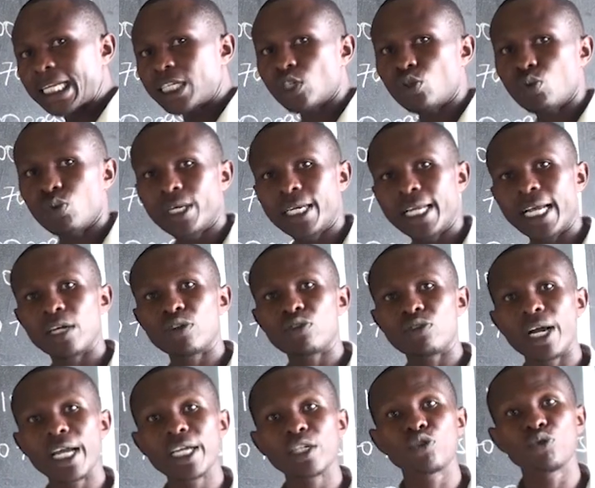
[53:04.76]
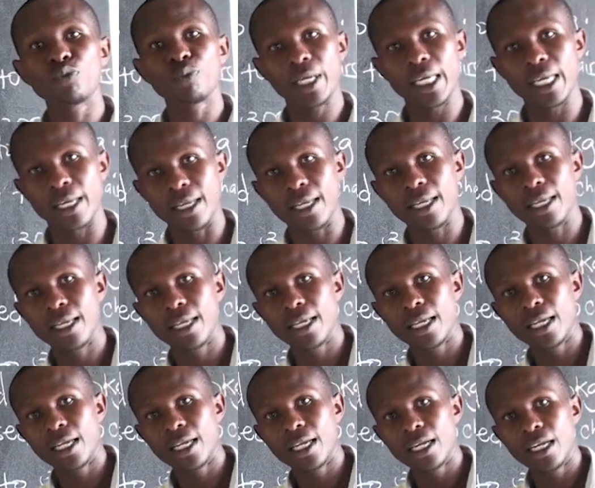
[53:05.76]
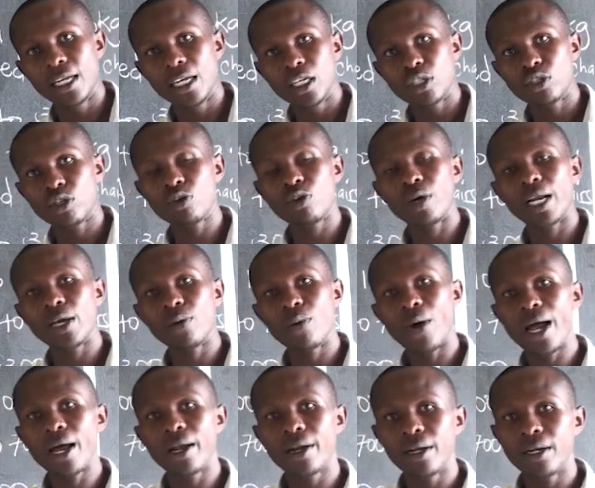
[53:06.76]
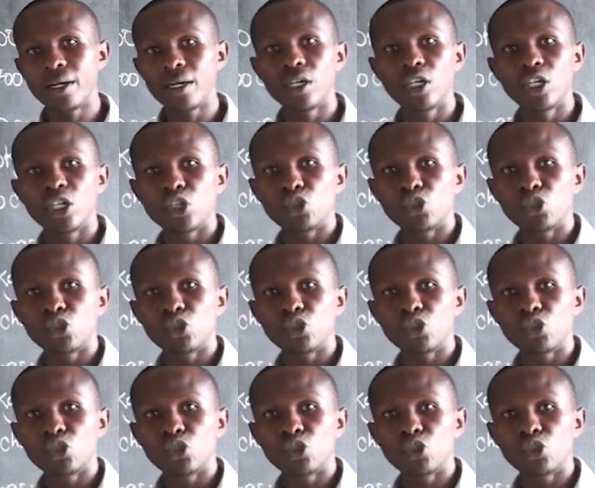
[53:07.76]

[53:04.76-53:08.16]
That is what they are trying to mean. So you are the one